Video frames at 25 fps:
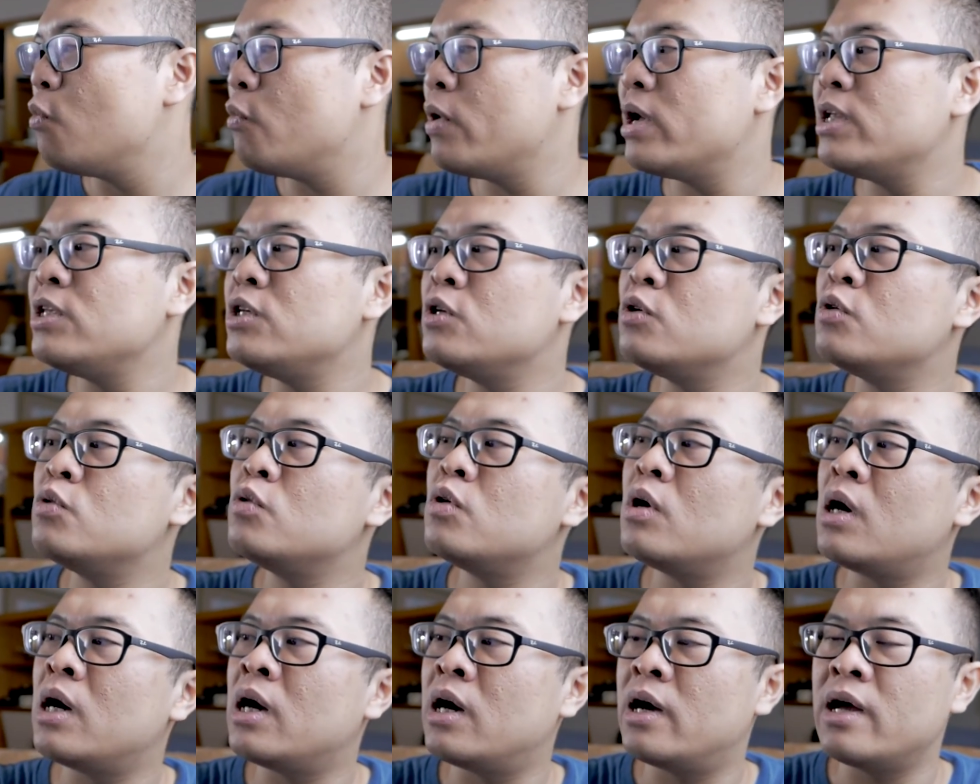When
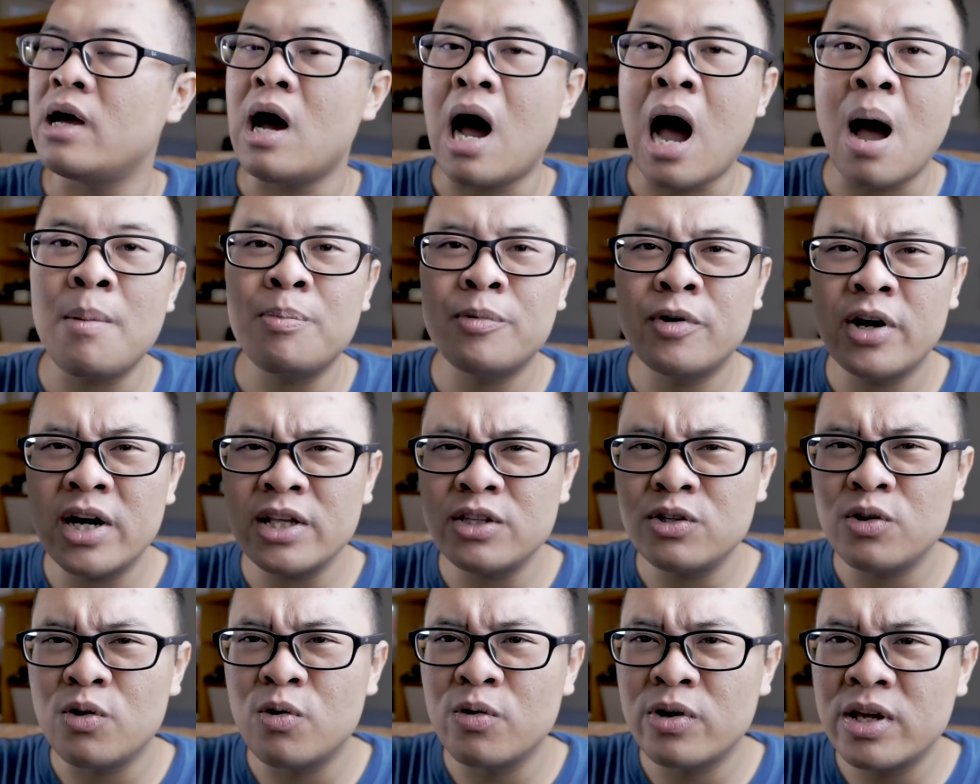you
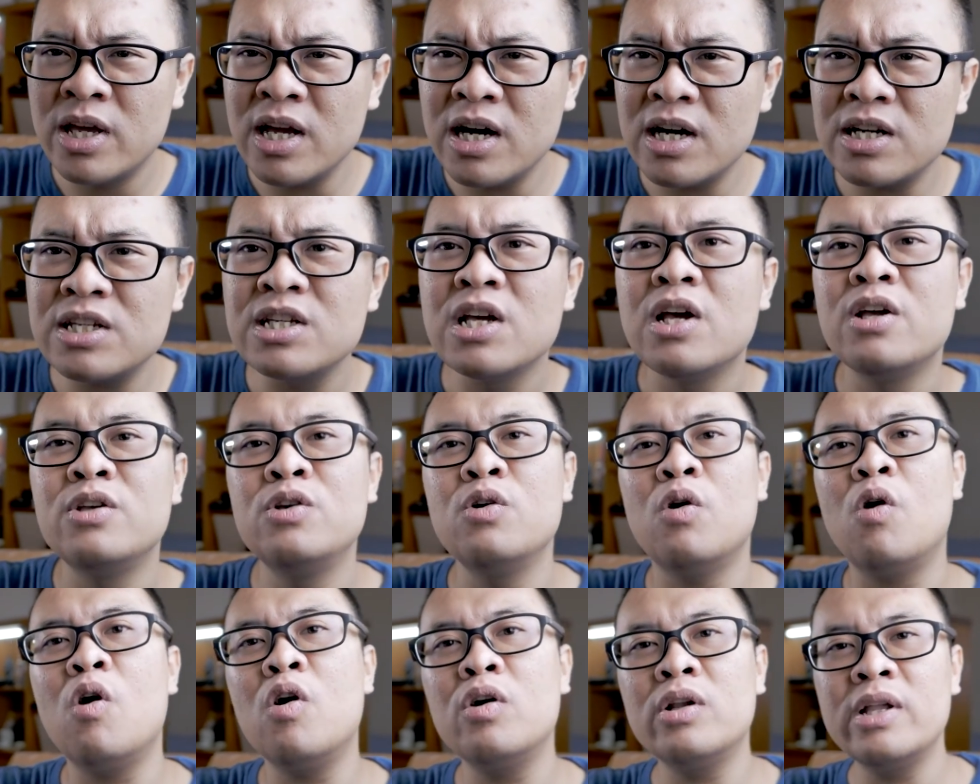upgrade your gears,
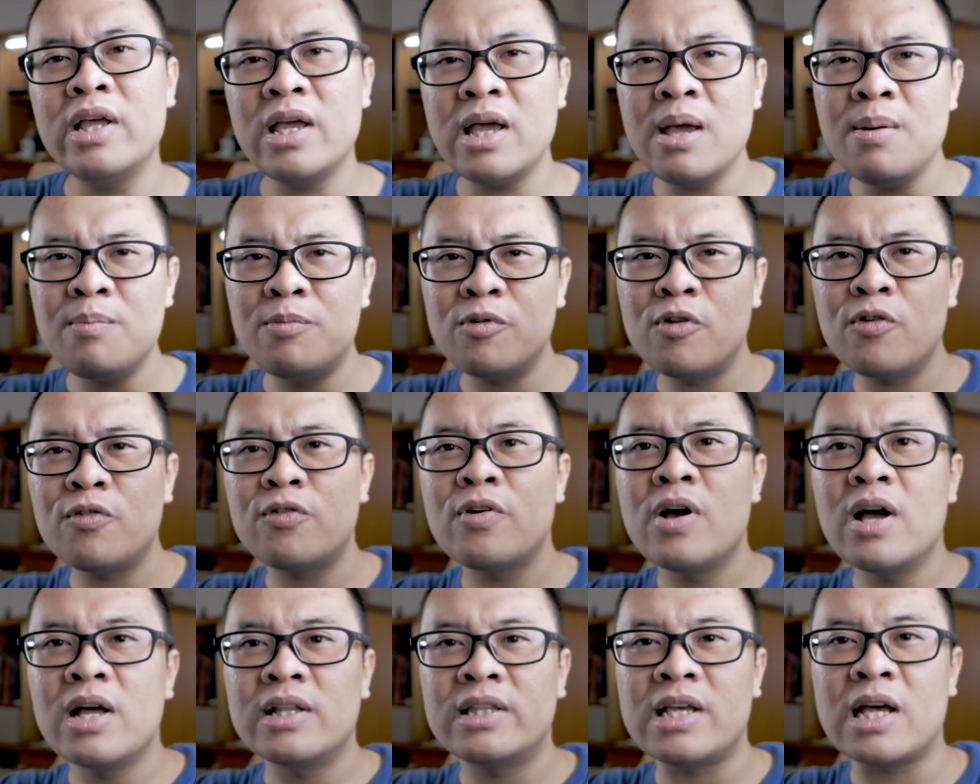you only
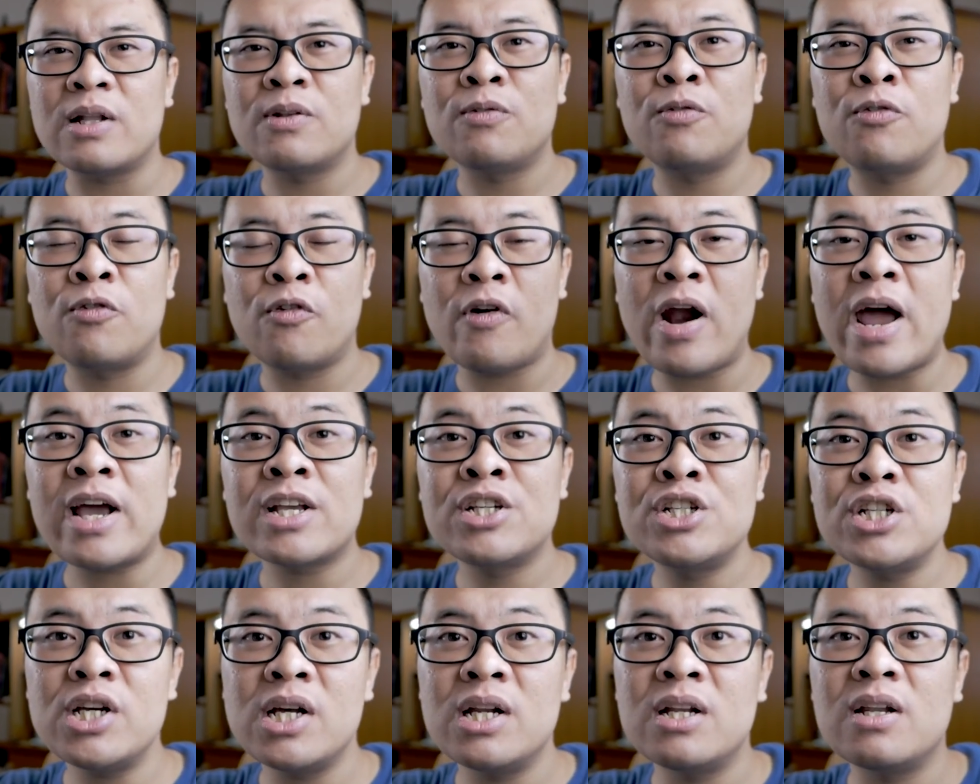improve that
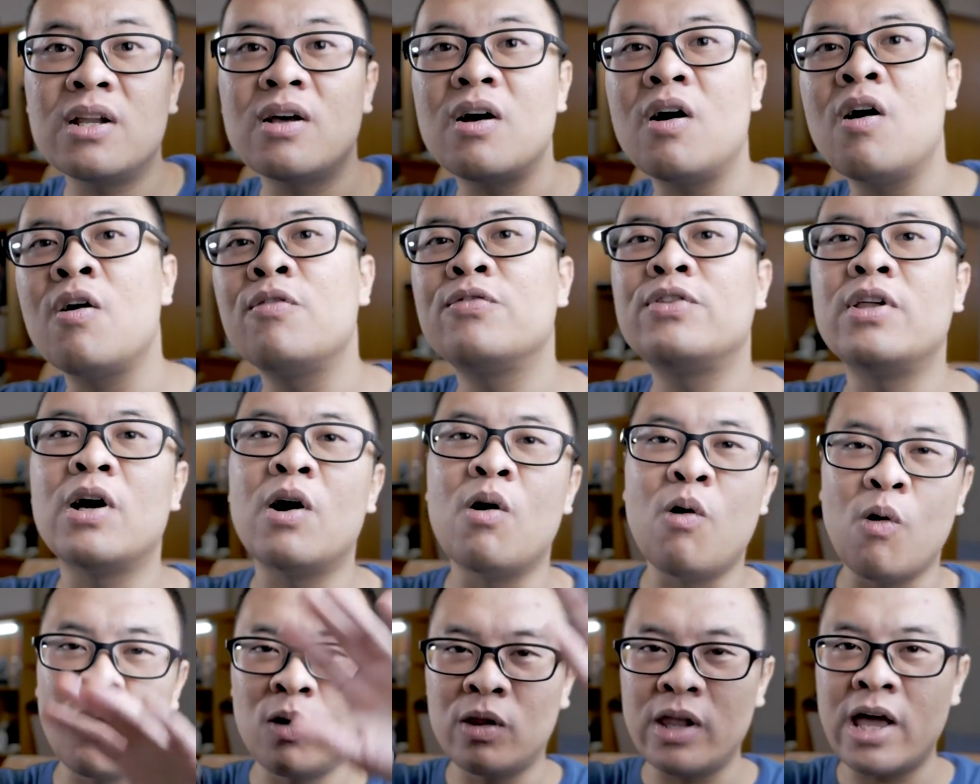fraction of the
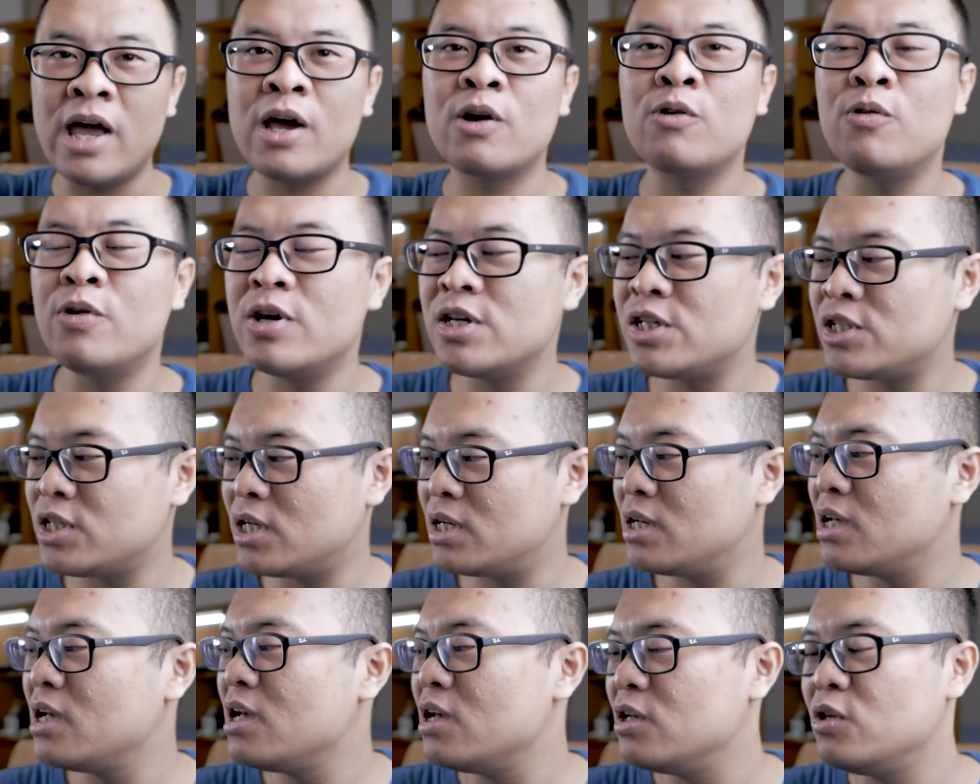whole
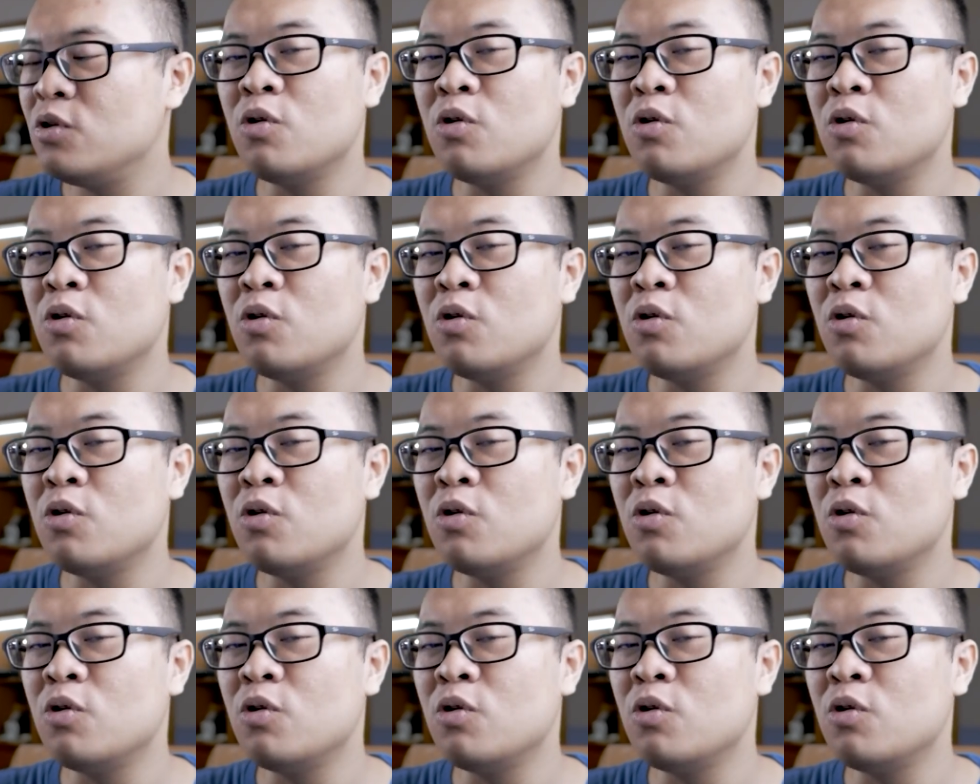equation.